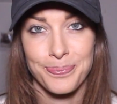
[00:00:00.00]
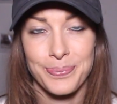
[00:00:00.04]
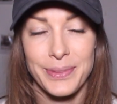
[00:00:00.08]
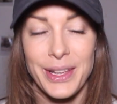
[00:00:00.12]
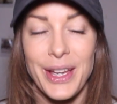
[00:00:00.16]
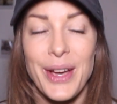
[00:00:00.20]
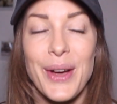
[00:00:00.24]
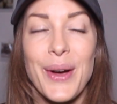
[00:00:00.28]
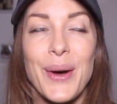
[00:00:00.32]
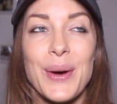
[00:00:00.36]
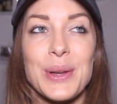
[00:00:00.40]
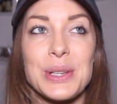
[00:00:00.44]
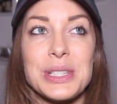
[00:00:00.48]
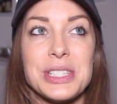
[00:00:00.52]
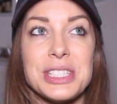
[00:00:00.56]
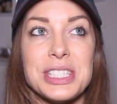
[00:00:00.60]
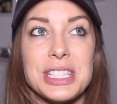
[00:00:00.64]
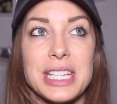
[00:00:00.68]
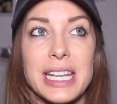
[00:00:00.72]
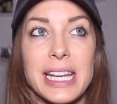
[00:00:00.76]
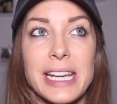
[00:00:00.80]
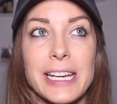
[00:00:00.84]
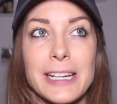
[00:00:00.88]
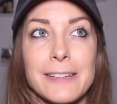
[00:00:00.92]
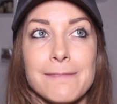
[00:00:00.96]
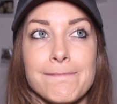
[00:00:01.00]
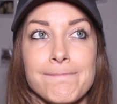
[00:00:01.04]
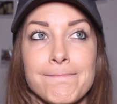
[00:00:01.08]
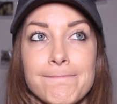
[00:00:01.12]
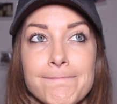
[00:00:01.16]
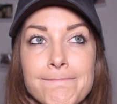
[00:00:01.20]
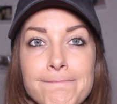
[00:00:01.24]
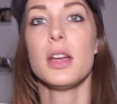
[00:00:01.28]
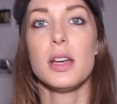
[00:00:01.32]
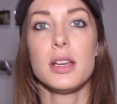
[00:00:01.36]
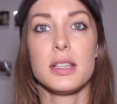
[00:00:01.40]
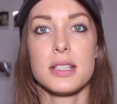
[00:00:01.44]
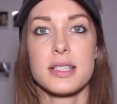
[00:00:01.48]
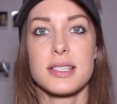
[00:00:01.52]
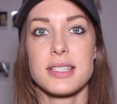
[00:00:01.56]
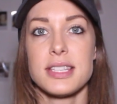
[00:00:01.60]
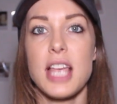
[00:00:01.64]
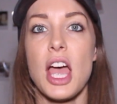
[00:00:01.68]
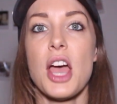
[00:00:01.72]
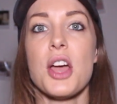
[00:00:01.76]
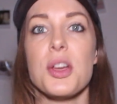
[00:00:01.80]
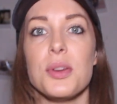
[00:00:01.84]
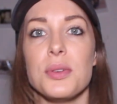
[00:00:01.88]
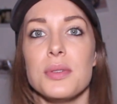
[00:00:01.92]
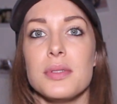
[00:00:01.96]
Oh dear.
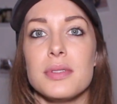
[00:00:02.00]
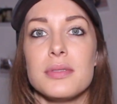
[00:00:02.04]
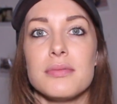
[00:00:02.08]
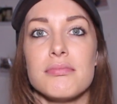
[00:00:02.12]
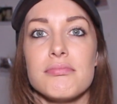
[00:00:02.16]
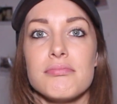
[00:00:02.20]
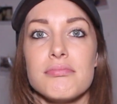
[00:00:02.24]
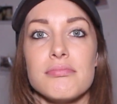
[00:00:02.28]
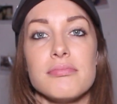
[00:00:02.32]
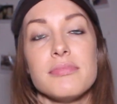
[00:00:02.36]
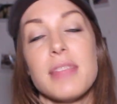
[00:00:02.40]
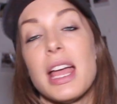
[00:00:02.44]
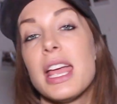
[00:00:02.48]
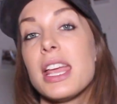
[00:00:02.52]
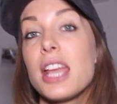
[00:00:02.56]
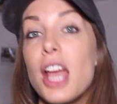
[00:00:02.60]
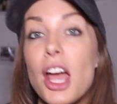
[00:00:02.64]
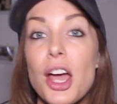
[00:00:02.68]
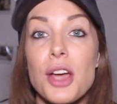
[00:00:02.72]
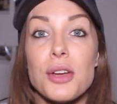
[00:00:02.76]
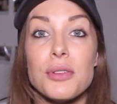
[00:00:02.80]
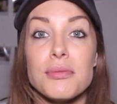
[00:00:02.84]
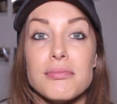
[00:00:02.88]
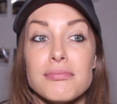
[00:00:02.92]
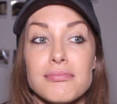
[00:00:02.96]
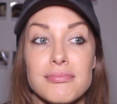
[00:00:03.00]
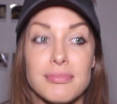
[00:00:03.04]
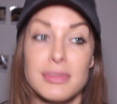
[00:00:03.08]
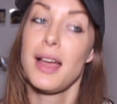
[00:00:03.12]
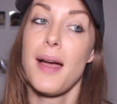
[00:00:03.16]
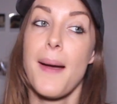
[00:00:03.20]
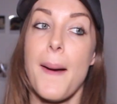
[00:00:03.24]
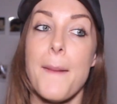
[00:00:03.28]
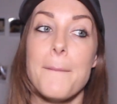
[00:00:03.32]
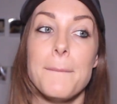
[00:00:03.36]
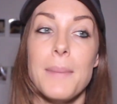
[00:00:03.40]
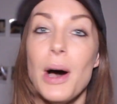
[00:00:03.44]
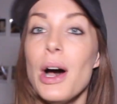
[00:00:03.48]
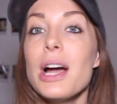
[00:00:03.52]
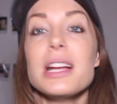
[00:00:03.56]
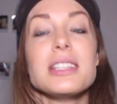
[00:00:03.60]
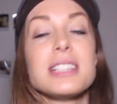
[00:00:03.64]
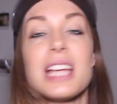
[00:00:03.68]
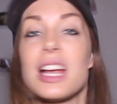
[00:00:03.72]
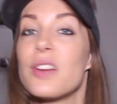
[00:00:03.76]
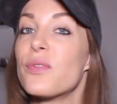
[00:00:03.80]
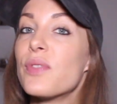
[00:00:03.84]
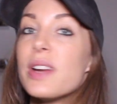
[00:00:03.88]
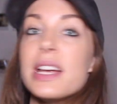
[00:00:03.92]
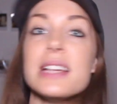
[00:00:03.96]
So, there you go. My
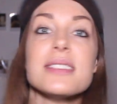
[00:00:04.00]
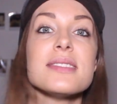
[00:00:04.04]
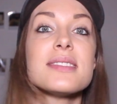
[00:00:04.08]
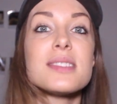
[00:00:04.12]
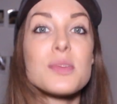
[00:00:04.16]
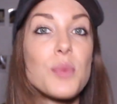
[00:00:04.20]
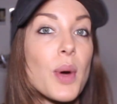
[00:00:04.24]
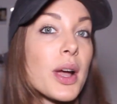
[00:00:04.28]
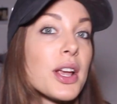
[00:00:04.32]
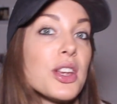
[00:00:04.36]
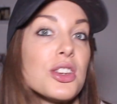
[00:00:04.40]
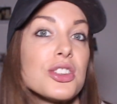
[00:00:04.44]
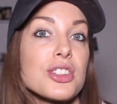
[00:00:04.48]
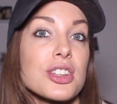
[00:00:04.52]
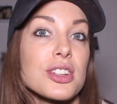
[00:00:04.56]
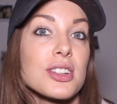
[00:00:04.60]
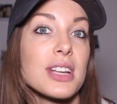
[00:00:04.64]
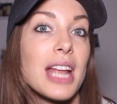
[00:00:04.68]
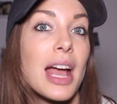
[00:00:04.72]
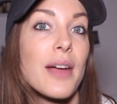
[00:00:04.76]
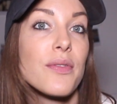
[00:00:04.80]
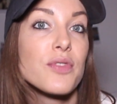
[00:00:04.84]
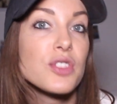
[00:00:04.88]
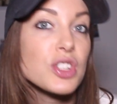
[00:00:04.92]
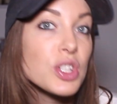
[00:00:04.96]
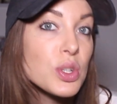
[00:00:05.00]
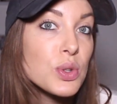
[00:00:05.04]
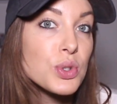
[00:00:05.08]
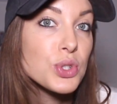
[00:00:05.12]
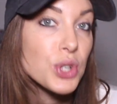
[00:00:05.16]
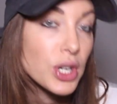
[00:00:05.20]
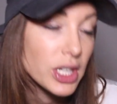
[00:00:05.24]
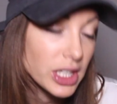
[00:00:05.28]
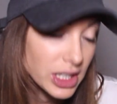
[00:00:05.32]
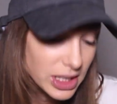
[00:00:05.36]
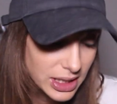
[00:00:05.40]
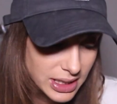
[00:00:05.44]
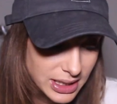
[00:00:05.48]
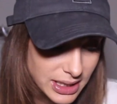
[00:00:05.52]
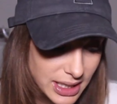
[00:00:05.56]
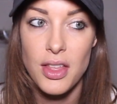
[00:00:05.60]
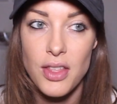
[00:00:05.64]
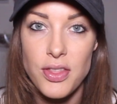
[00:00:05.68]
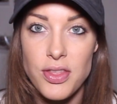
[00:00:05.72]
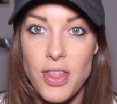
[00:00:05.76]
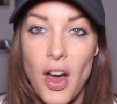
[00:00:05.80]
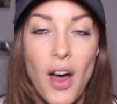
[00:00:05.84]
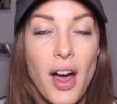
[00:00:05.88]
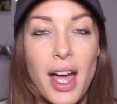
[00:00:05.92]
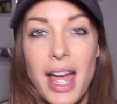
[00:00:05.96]
10 reasons why you shouldn't have children.
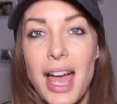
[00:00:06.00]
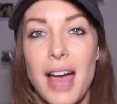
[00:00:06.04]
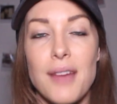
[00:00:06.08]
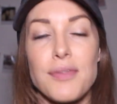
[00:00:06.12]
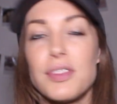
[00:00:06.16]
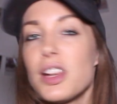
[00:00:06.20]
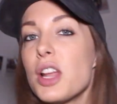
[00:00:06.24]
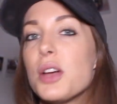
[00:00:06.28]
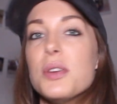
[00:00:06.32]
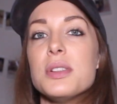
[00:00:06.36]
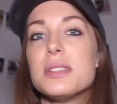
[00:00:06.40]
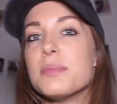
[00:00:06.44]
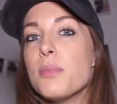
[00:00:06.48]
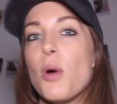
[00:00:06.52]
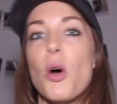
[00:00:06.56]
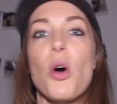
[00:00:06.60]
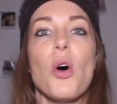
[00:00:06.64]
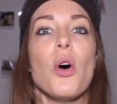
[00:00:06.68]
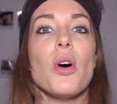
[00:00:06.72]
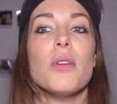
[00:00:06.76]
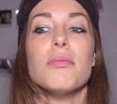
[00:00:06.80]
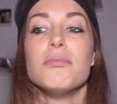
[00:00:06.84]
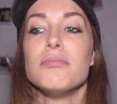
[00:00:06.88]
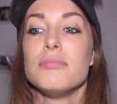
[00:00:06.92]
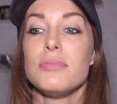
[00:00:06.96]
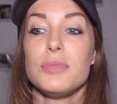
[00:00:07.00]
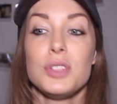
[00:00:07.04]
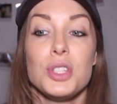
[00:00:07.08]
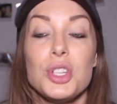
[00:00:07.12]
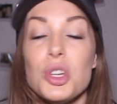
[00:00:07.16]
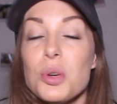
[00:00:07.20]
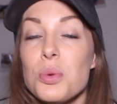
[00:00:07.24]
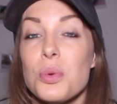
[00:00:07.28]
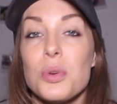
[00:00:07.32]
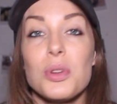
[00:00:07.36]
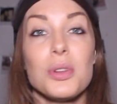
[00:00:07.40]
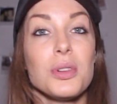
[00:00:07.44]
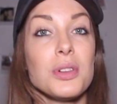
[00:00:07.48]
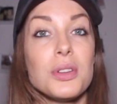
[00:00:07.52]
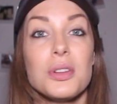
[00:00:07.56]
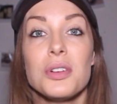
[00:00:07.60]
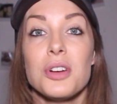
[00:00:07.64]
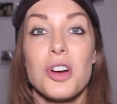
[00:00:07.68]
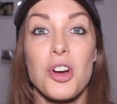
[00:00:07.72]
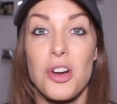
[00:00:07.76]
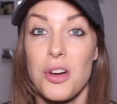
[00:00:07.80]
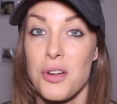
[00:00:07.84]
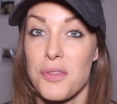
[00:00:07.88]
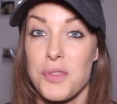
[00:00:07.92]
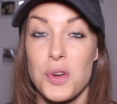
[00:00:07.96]
I have loads more. You will,
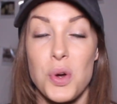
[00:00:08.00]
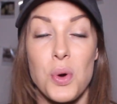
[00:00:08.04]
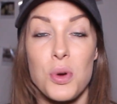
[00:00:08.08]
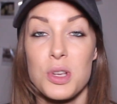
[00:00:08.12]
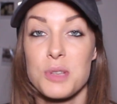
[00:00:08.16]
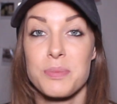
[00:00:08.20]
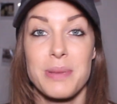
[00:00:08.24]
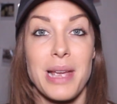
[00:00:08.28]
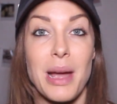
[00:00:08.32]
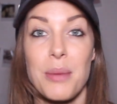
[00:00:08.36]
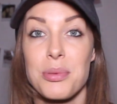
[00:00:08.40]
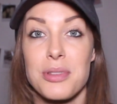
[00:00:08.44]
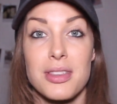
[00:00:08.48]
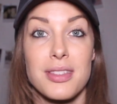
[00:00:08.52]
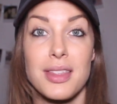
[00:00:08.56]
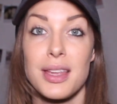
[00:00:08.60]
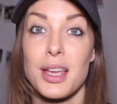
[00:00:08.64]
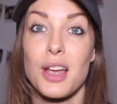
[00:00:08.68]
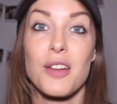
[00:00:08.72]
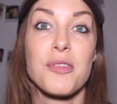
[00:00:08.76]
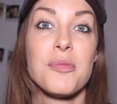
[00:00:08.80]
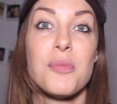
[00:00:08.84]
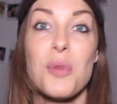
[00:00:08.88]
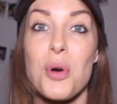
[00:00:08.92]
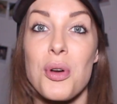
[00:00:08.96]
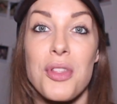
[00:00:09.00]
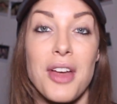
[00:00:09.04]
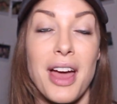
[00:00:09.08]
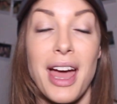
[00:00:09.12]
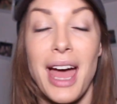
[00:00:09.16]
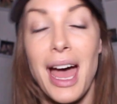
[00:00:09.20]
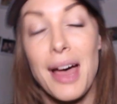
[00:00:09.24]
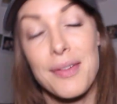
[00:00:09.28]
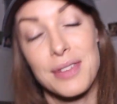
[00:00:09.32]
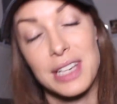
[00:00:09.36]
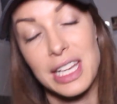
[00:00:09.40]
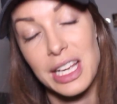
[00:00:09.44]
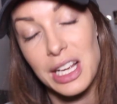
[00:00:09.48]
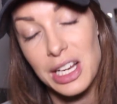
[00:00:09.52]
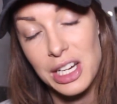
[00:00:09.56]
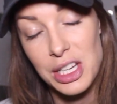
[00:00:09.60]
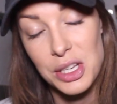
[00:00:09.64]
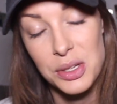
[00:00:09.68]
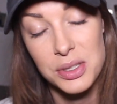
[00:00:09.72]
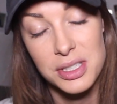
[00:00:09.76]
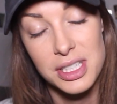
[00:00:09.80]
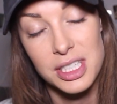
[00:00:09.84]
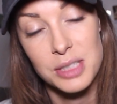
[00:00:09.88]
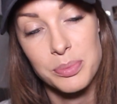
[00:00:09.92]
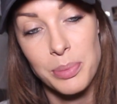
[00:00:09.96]
of course, be able to think of more that I haven't
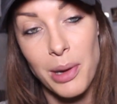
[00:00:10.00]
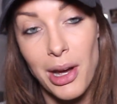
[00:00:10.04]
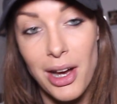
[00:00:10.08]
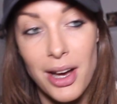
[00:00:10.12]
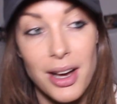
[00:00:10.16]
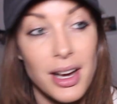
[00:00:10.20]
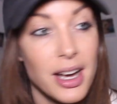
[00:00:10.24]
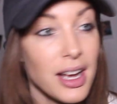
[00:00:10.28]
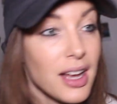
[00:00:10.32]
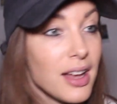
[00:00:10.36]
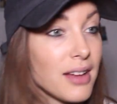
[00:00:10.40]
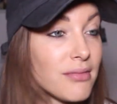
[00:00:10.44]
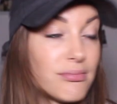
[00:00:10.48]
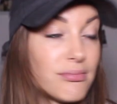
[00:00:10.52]
included, but